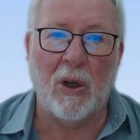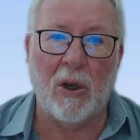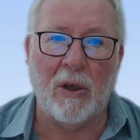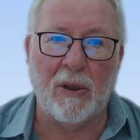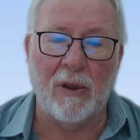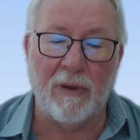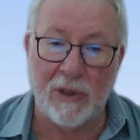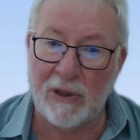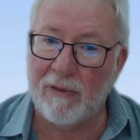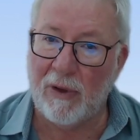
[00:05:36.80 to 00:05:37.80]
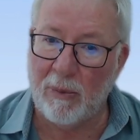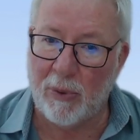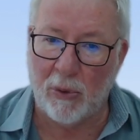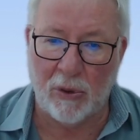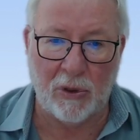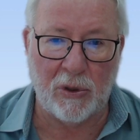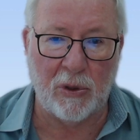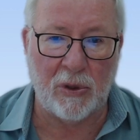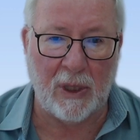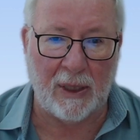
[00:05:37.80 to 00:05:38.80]
this is very important
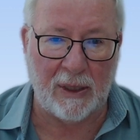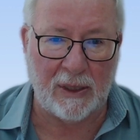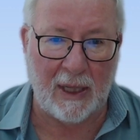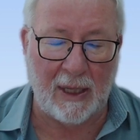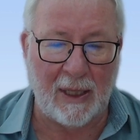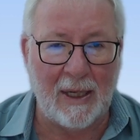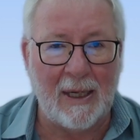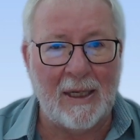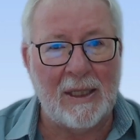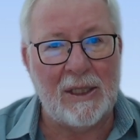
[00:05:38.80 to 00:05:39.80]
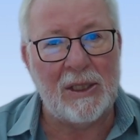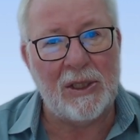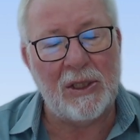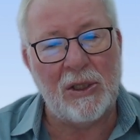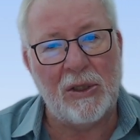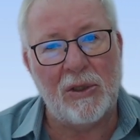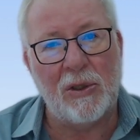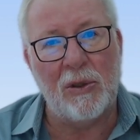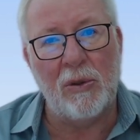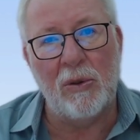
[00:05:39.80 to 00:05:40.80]
to understand. Just
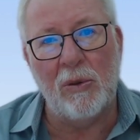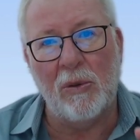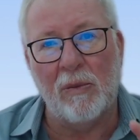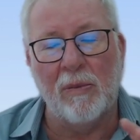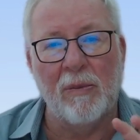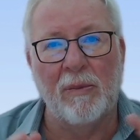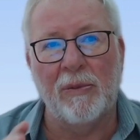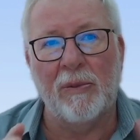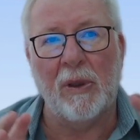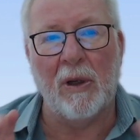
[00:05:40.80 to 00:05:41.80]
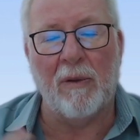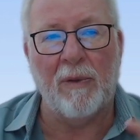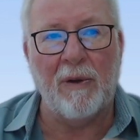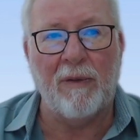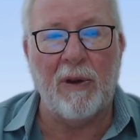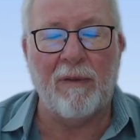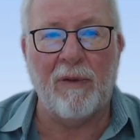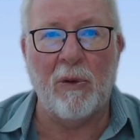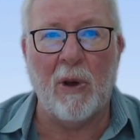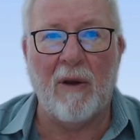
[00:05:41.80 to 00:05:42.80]
to, if
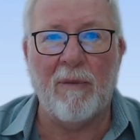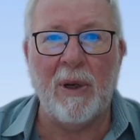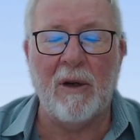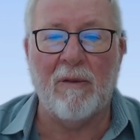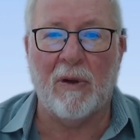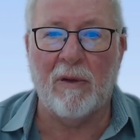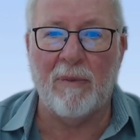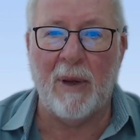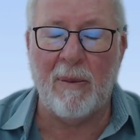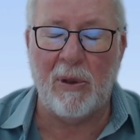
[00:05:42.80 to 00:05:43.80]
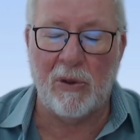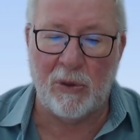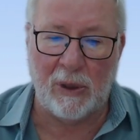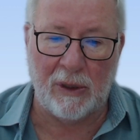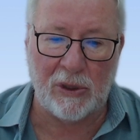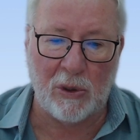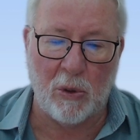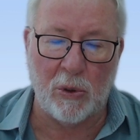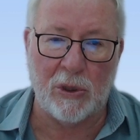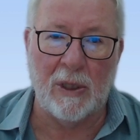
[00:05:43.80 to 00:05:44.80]
you have been involved, maybe you're doing this
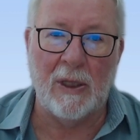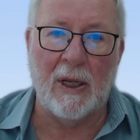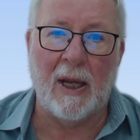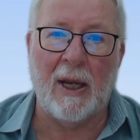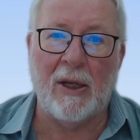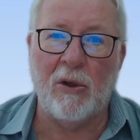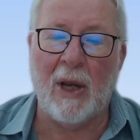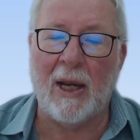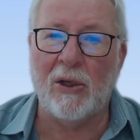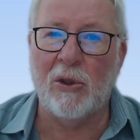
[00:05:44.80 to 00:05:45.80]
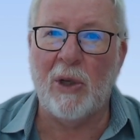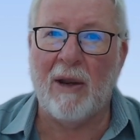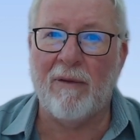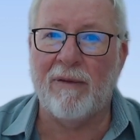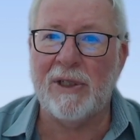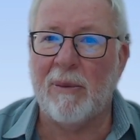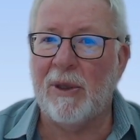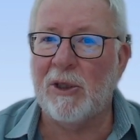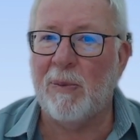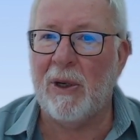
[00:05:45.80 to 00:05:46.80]
course and you do have some
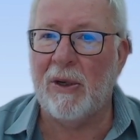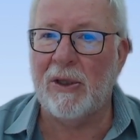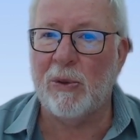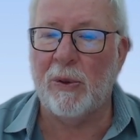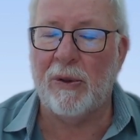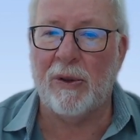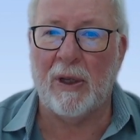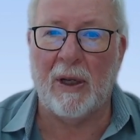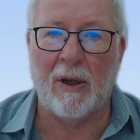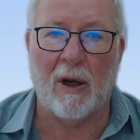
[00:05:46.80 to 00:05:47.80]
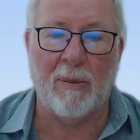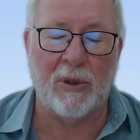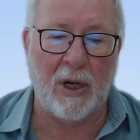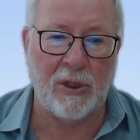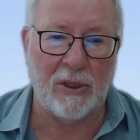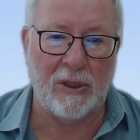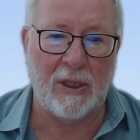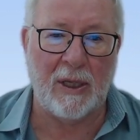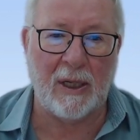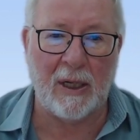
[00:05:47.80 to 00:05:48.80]
experience with arbitrations
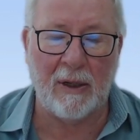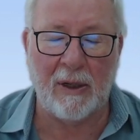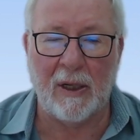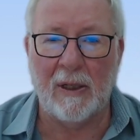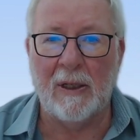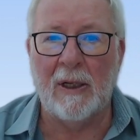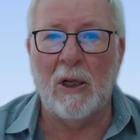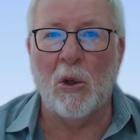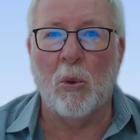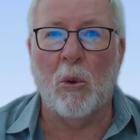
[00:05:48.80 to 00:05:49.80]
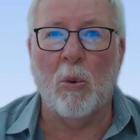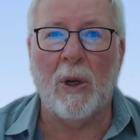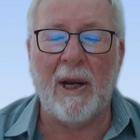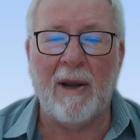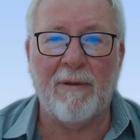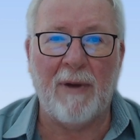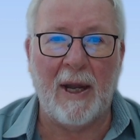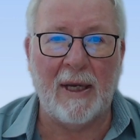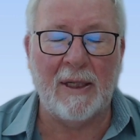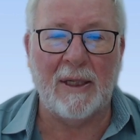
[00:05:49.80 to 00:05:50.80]
and that kind of thing. What I
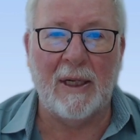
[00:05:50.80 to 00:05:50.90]
find